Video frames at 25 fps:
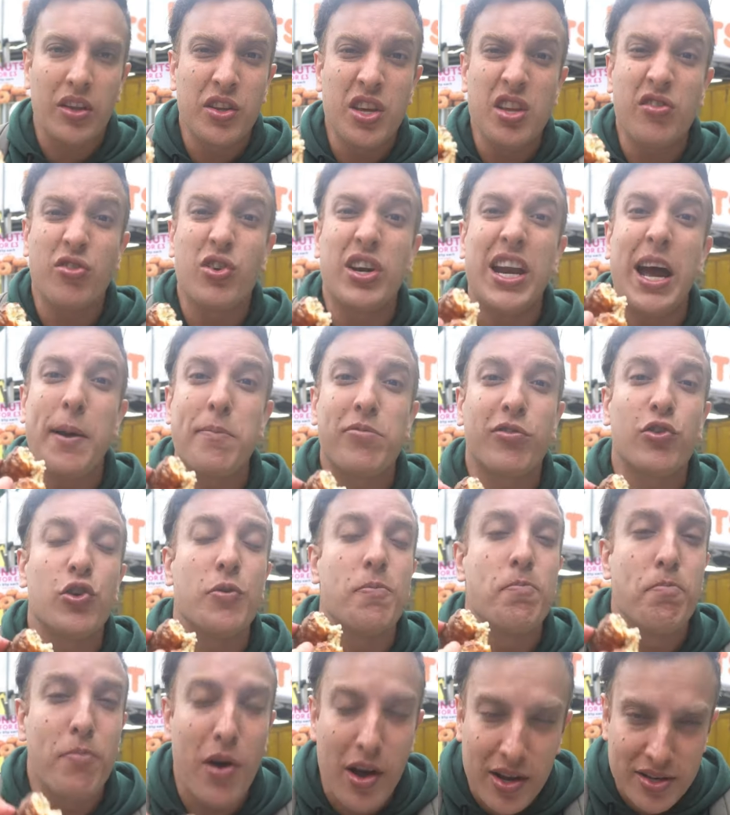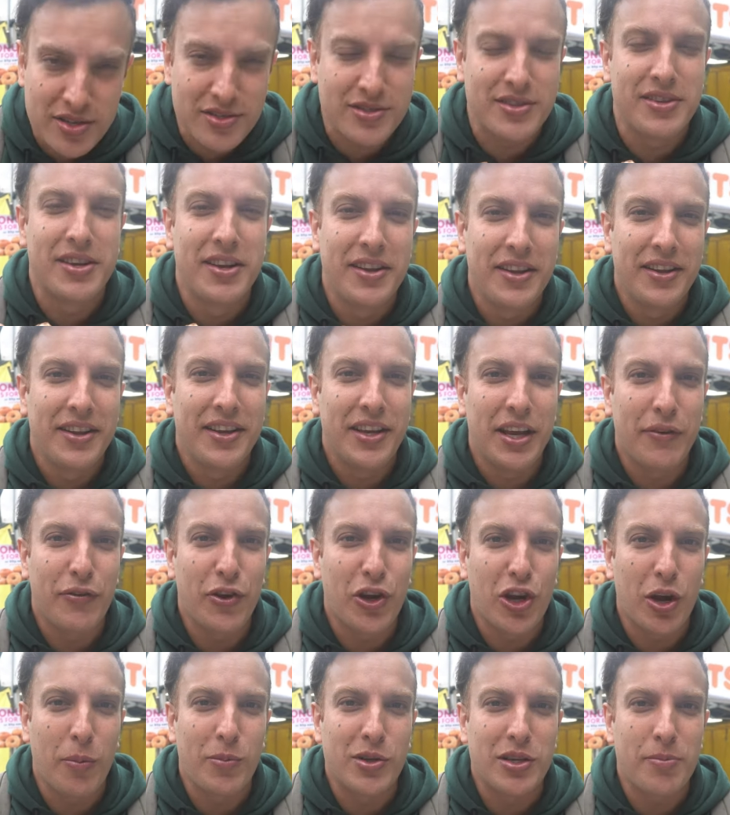These are an absolute must
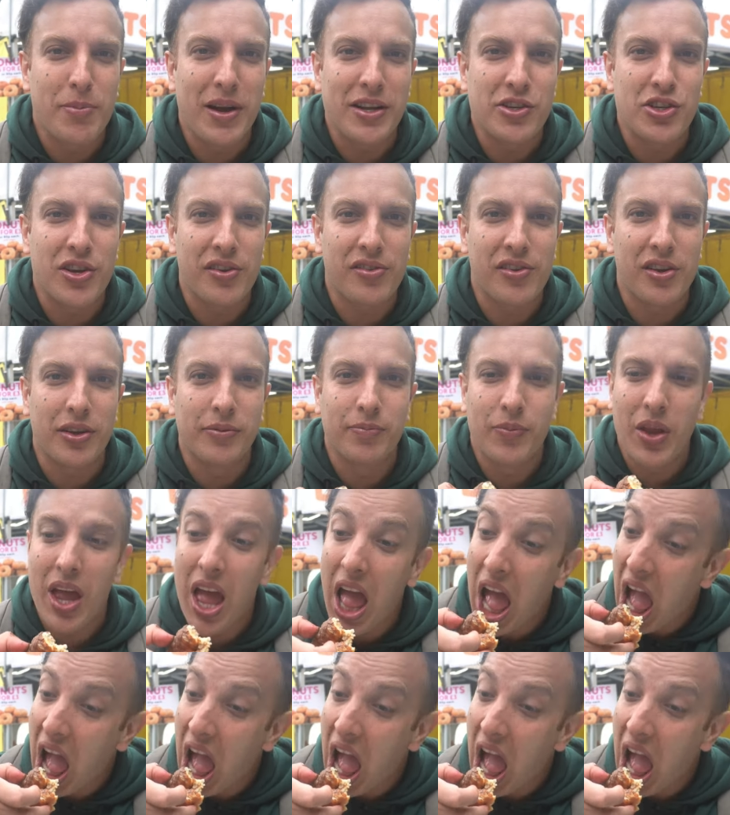if you're coming to Manchester.